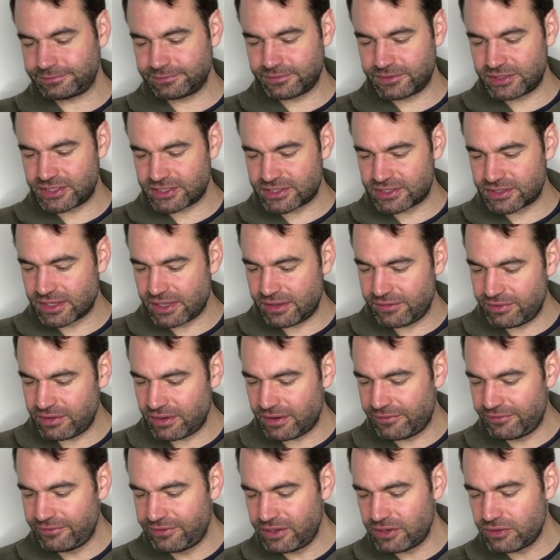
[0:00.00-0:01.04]
Just to give you a
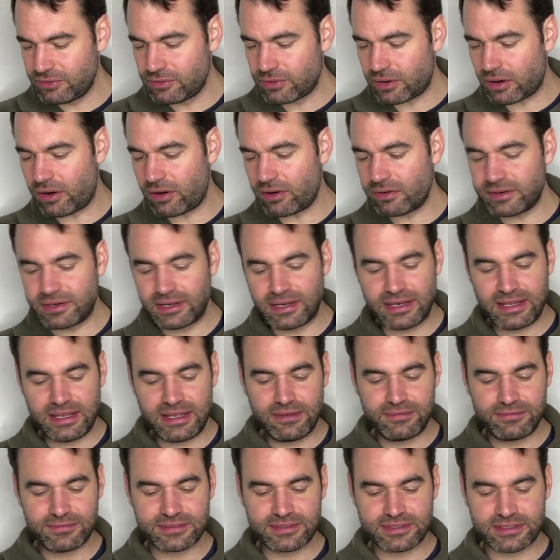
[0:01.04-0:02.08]
view on the
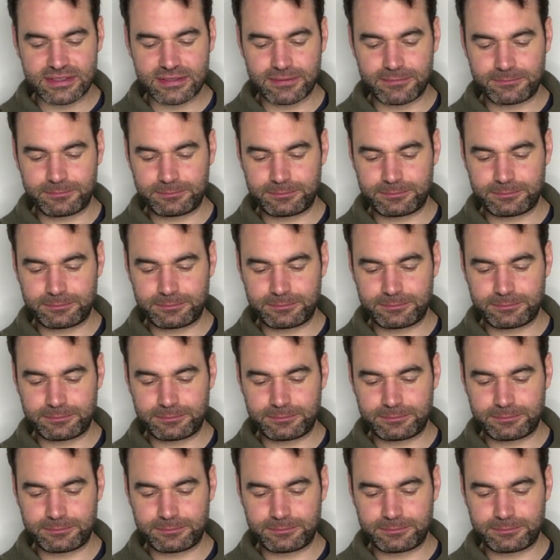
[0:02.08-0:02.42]
leaves.